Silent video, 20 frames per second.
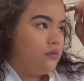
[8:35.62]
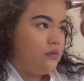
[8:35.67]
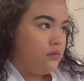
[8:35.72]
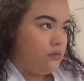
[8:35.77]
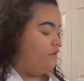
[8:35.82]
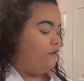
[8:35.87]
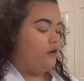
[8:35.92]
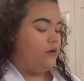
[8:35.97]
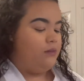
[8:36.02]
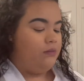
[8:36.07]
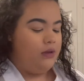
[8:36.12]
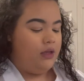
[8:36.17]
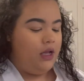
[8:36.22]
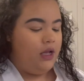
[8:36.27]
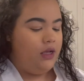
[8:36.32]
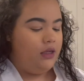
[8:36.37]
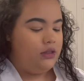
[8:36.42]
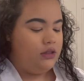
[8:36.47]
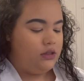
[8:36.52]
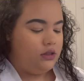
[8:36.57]
The
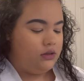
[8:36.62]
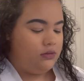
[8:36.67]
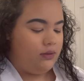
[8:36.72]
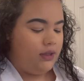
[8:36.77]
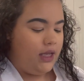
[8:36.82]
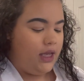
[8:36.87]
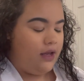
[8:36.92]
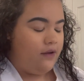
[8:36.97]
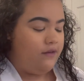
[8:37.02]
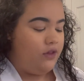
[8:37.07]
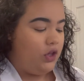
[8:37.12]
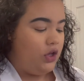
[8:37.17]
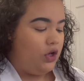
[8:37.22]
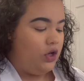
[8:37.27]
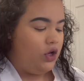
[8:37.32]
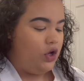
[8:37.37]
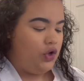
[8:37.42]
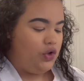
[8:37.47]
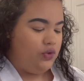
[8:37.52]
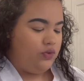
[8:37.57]
blush, we have the
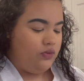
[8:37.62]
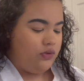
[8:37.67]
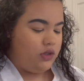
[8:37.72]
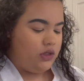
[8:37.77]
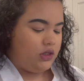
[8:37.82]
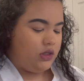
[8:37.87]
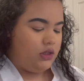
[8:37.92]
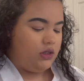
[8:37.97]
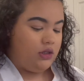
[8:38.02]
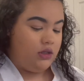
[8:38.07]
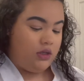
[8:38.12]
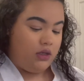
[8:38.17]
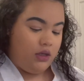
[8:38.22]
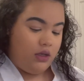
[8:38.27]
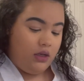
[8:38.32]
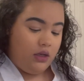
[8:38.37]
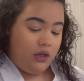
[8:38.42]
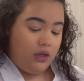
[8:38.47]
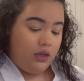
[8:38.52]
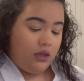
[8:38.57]
Note
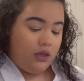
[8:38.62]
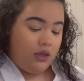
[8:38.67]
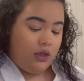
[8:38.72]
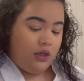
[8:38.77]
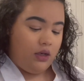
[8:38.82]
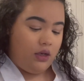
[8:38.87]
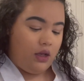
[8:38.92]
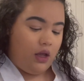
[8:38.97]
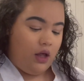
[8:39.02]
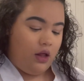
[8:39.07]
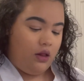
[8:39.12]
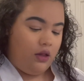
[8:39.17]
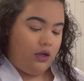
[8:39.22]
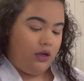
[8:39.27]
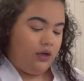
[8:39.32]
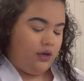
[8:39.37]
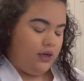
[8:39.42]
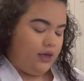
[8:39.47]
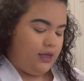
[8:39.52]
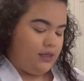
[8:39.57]
in color
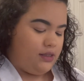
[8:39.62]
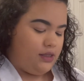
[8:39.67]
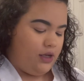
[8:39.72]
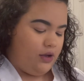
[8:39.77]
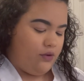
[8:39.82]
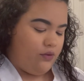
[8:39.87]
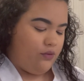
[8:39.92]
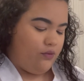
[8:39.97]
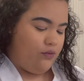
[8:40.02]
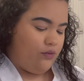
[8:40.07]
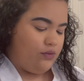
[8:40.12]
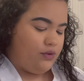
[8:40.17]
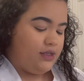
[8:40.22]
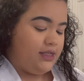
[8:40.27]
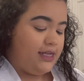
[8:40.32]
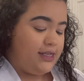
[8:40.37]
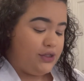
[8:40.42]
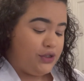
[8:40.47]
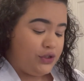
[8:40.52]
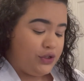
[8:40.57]

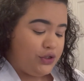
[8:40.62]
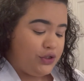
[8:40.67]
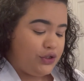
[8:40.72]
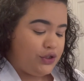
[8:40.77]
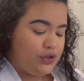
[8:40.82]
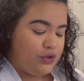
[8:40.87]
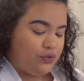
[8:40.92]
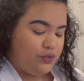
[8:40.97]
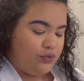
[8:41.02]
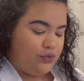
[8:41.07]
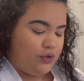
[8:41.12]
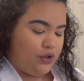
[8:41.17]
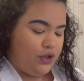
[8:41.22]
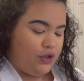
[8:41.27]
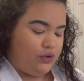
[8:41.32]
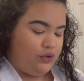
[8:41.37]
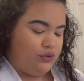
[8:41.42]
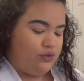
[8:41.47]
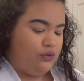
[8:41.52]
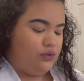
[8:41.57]
Desert
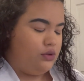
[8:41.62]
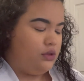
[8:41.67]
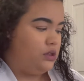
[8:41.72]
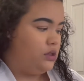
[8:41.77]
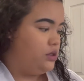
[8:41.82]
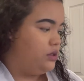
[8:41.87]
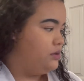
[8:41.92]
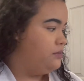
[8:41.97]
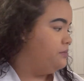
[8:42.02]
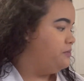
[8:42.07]
Rose.